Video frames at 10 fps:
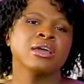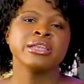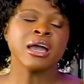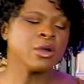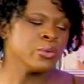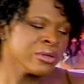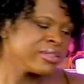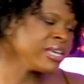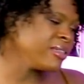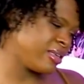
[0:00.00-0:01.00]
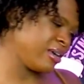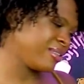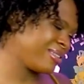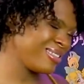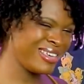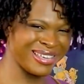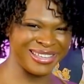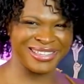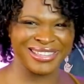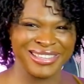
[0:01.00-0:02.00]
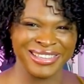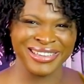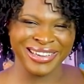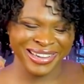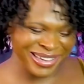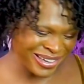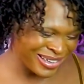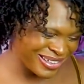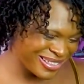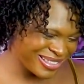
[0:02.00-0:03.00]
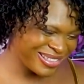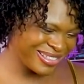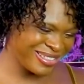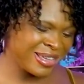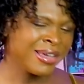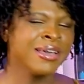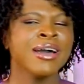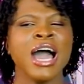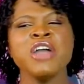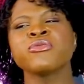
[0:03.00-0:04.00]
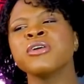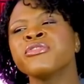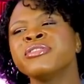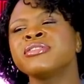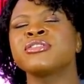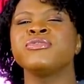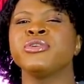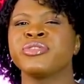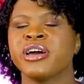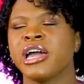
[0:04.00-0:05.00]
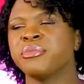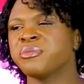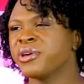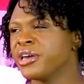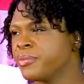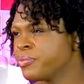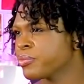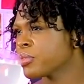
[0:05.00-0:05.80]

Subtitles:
Now, I will say this. I've referenced this a few times, but